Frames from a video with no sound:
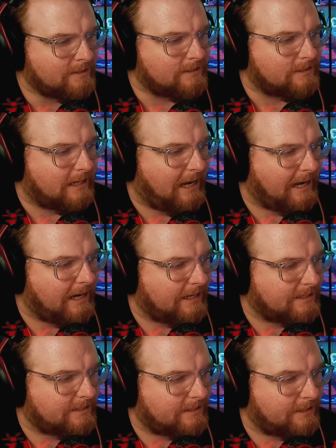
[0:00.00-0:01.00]

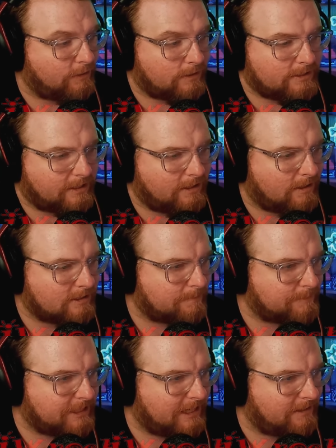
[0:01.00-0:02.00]
And it looks like an awesome
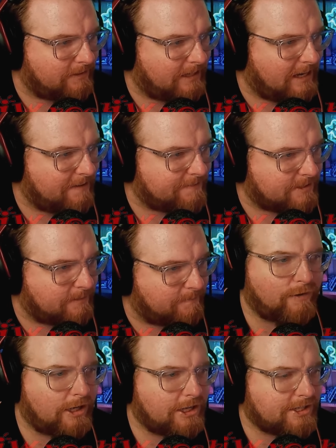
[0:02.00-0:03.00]
channel. They have
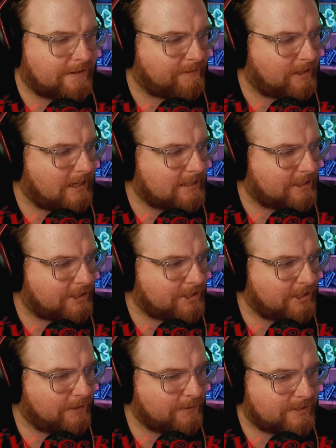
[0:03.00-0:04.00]
some footage of classic
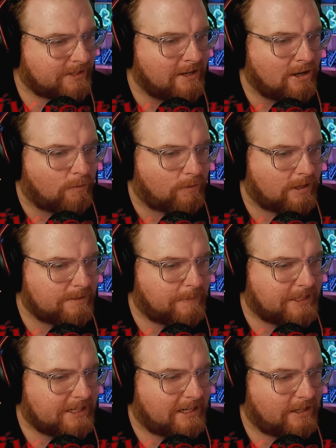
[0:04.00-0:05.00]
shows. We're going to be taking a